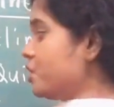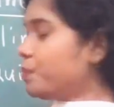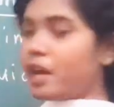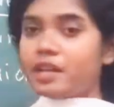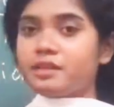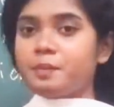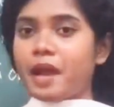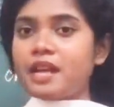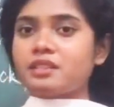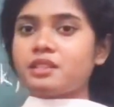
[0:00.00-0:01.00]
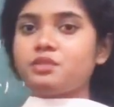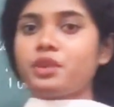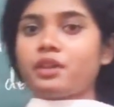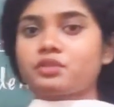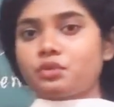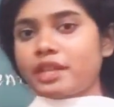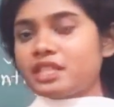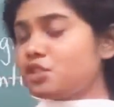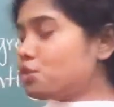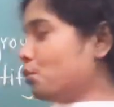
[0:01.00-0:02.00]
part, pattern, we have to write
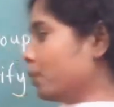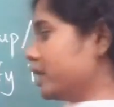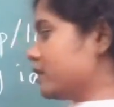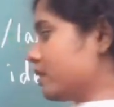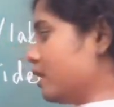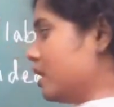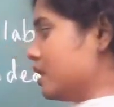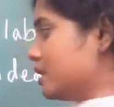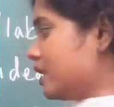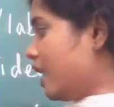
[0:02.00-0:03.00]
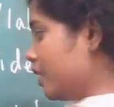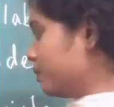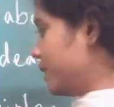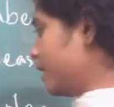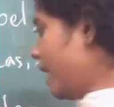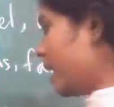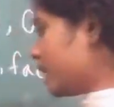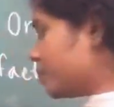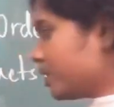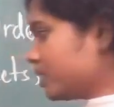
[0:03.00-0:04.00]
in two ways, type and
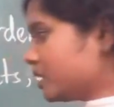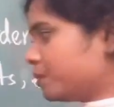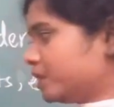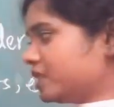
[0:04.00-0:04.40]
principle.